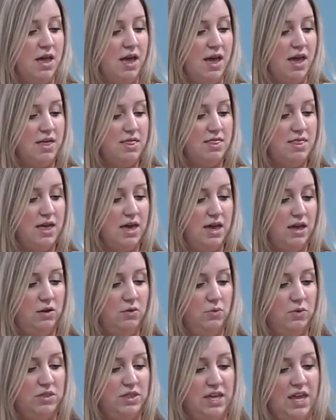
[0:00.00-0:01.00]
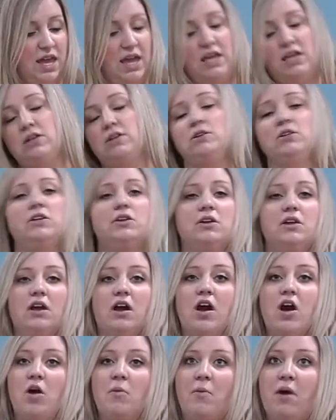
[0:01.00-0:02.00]
And then with the ankle, you're going to
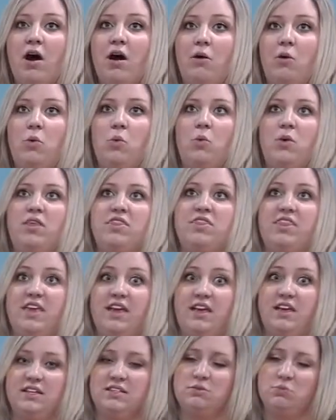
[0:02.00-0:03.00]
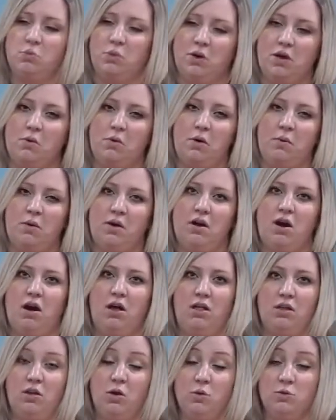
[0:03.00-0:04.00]
come out with like it's what we
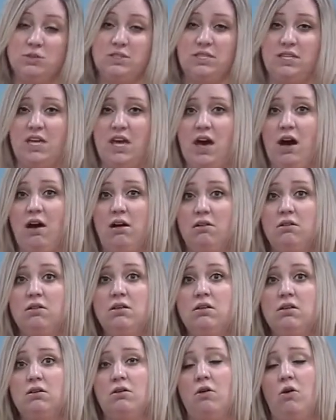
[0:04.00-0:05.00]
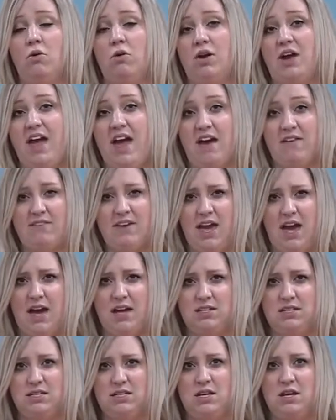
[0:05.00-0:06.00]
call an OCL or a half
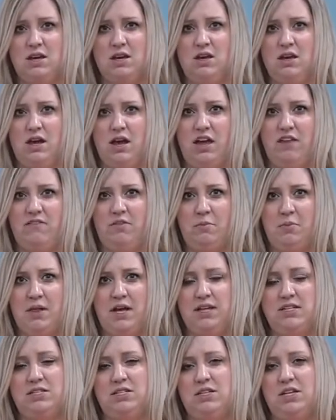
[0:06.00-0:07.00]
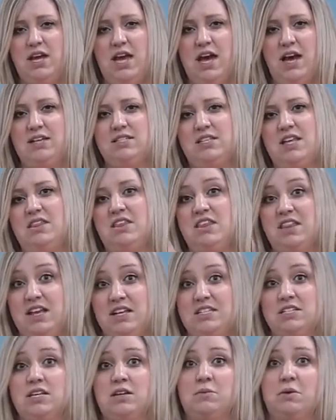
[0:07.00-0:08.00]
cast, kind of a plaster cast, and then
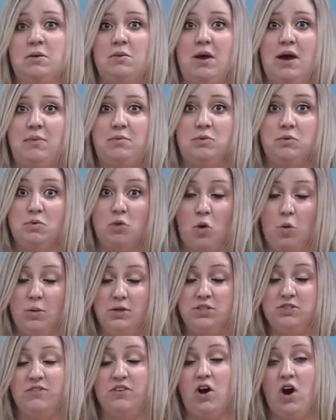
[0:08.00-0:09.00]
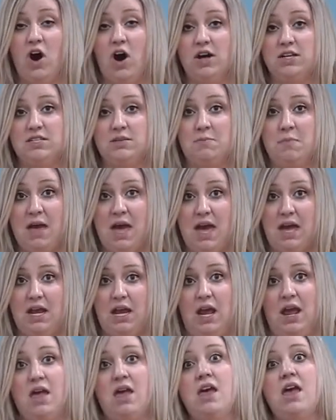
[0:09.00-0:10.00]
that's going to be wrapped with a whole bunch of gauze and
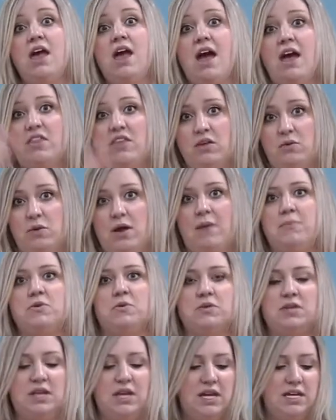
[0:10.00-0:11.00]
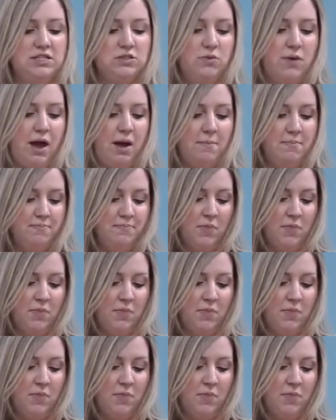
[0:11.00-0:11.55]
padding and then wrapped with an ACE wrap.